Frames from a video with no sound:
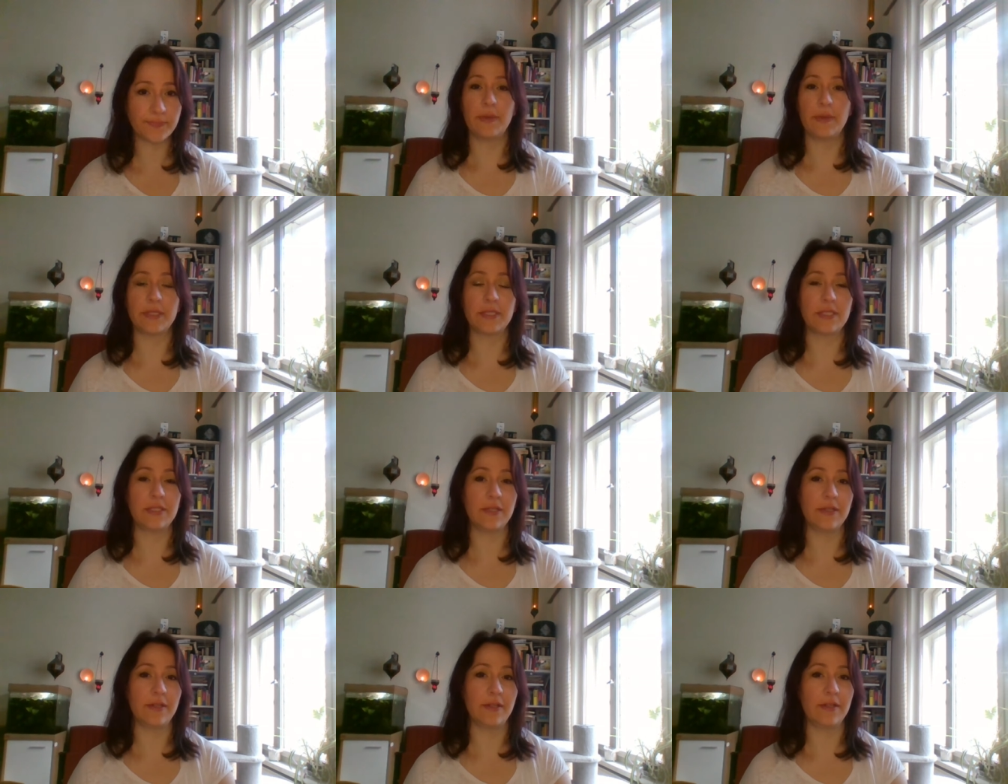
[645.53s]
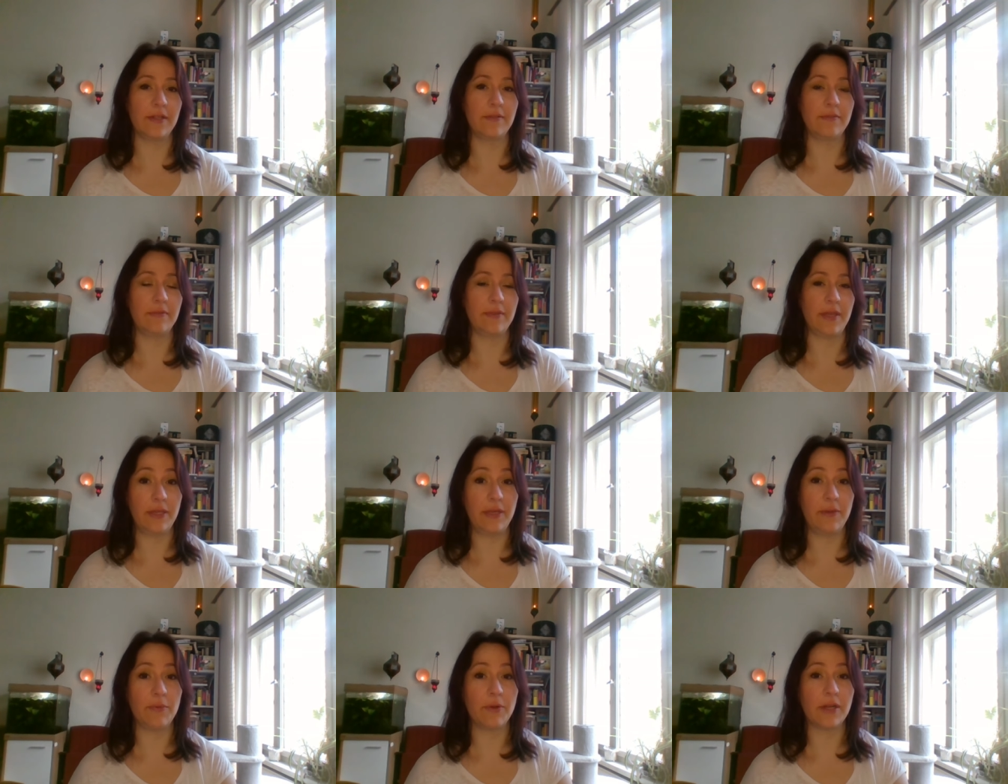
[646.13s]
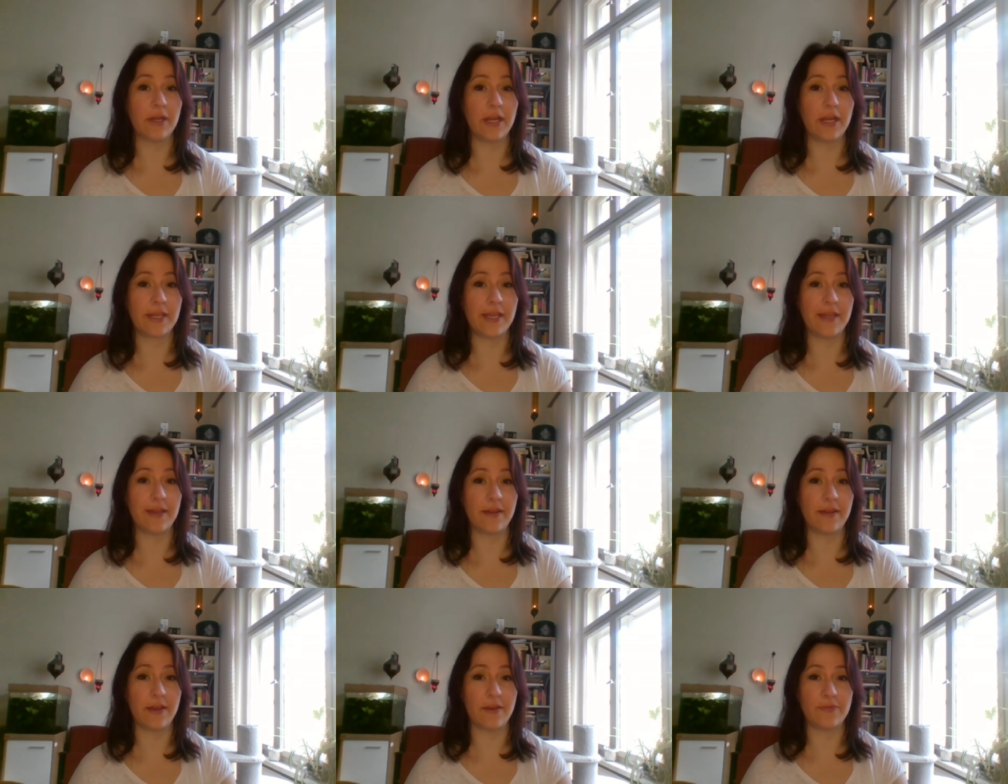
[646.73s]
but still we were
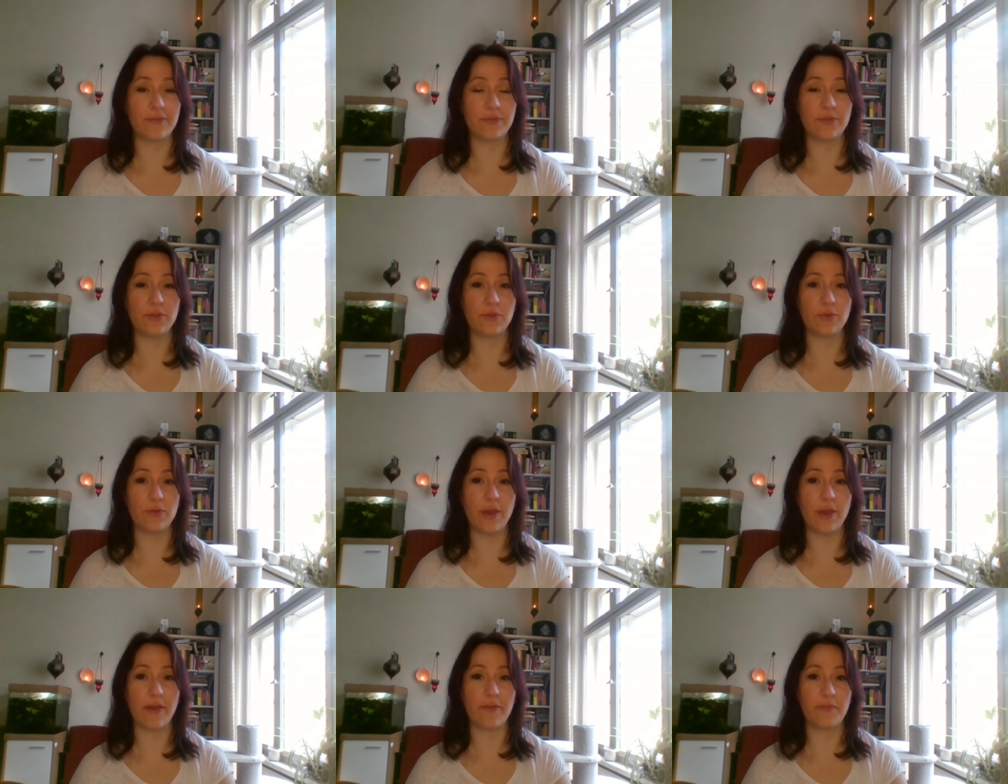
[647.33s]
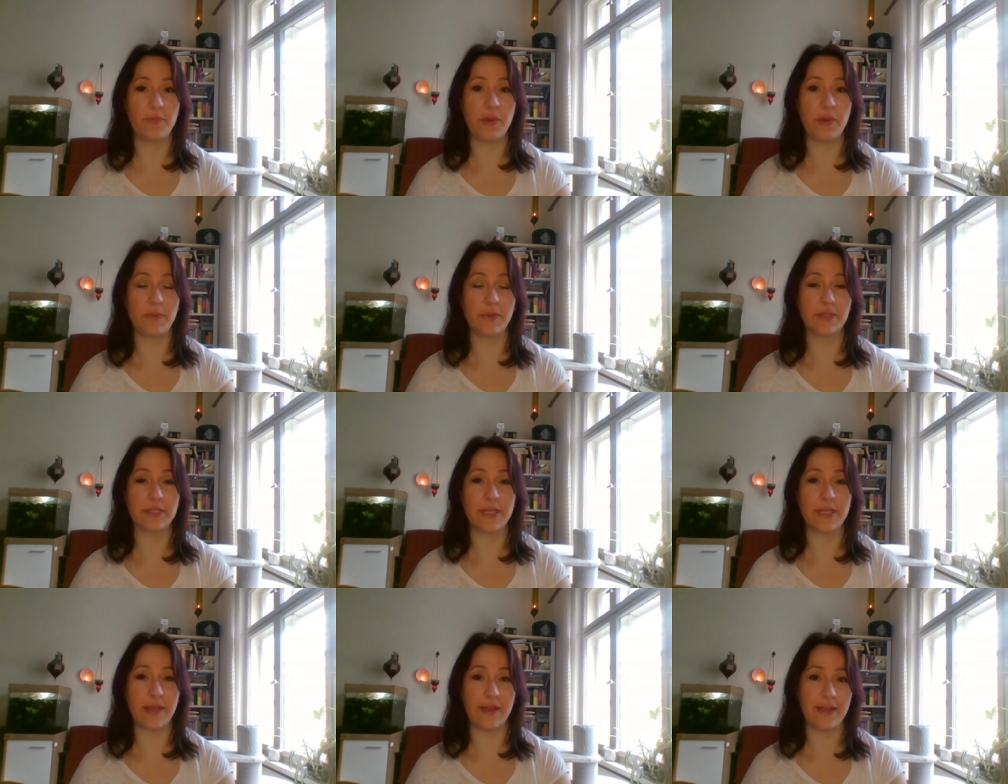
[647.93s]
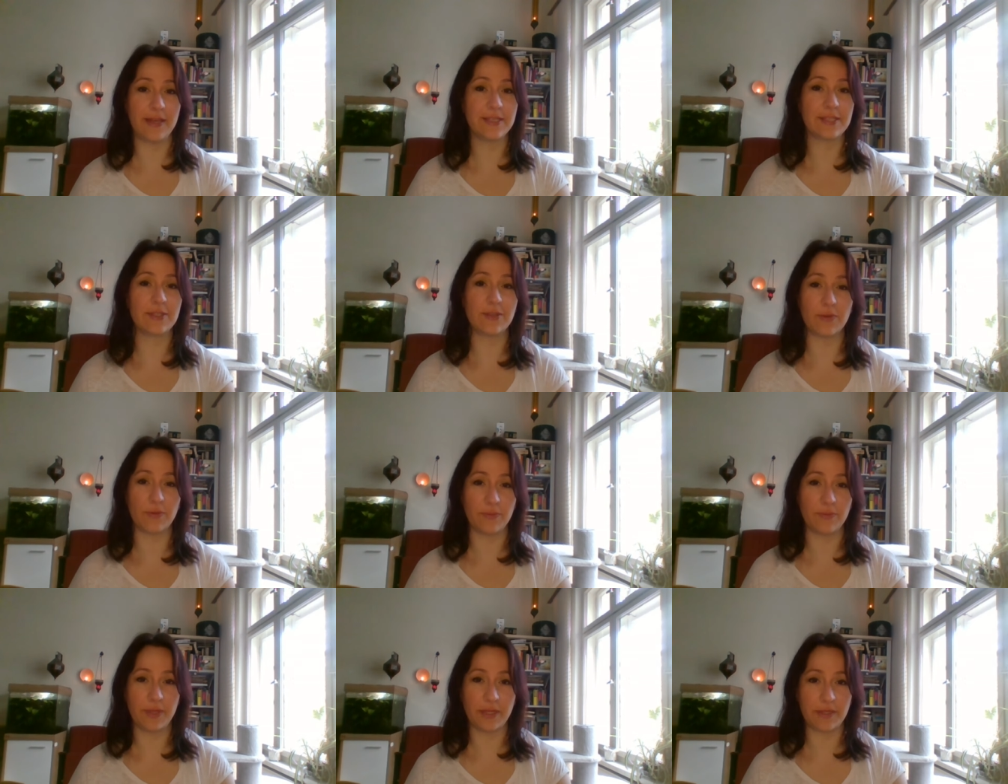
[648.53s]
lucky enough to have people tell us,
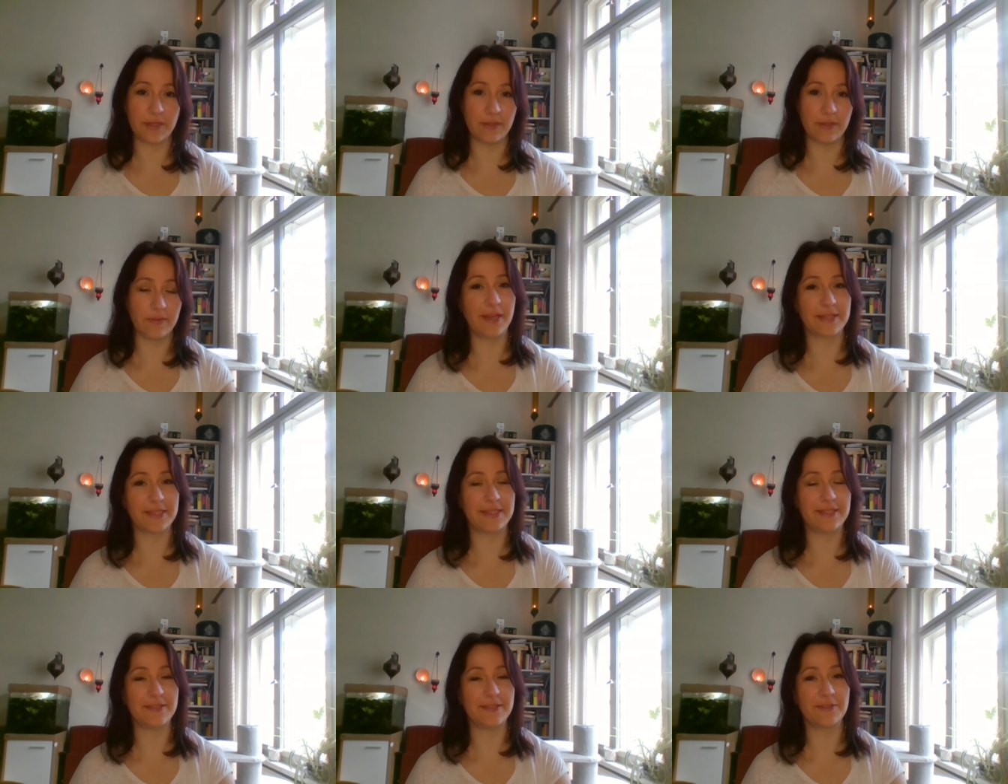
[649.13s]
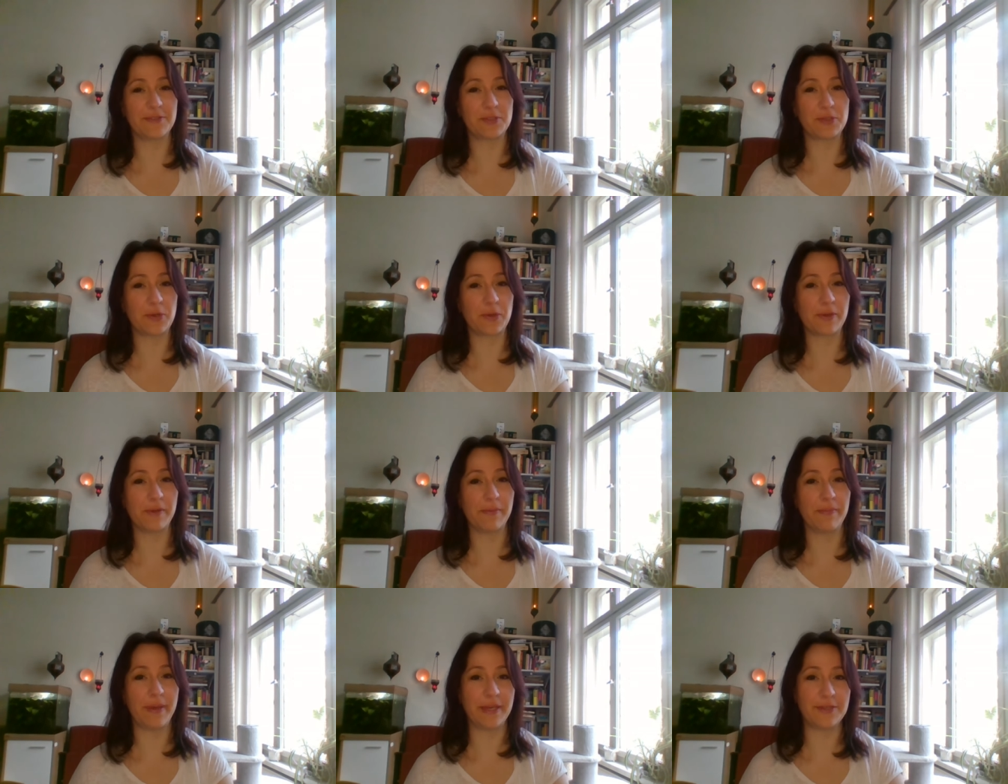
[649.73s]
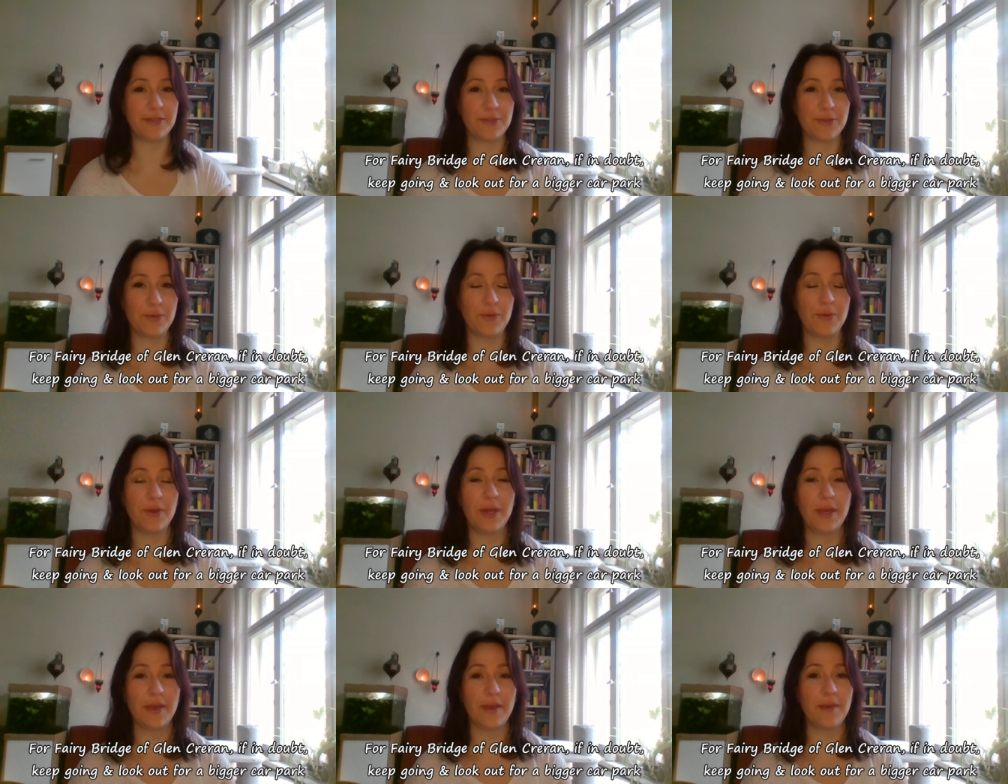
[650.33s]
so that cuts the circle back
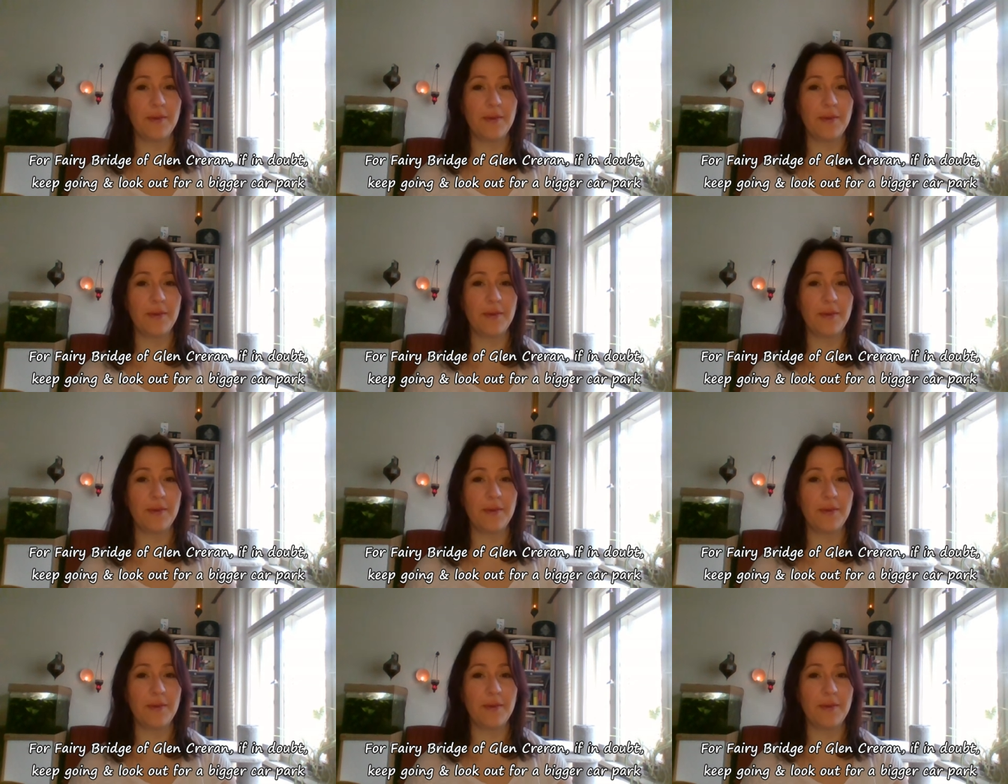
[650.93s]
to